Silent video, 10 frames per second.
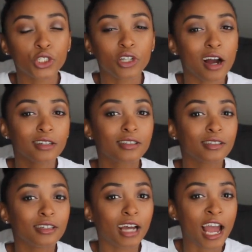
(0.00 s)
shocked
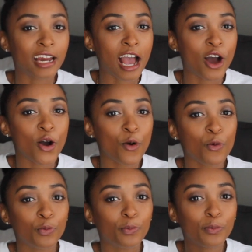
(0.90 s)
at how
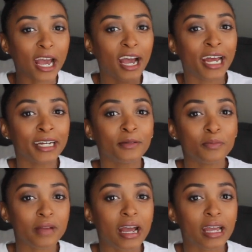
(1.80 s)
bad
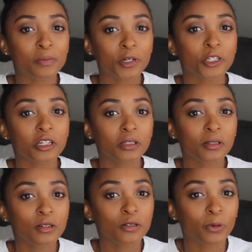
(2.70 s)
my budgeting
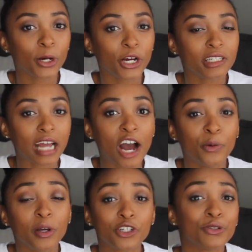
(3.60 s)
skills were and
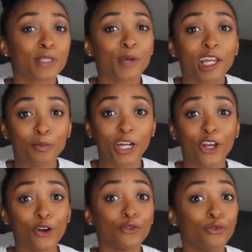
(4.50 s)
how much I was spending
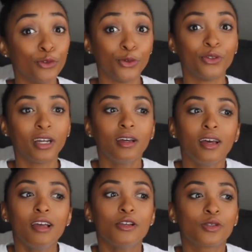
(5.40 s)
money on food.
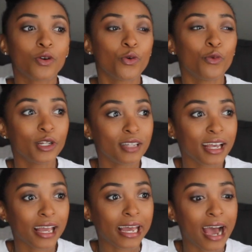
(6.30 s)
So one
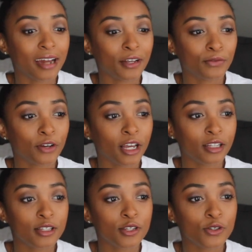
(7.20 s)
day I had a
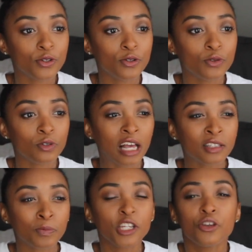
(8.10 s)
friend who
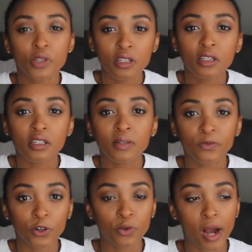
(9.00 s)
had been using the
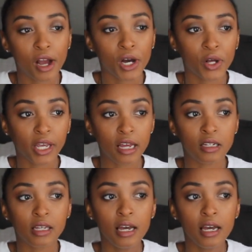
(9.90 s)
system for a while, and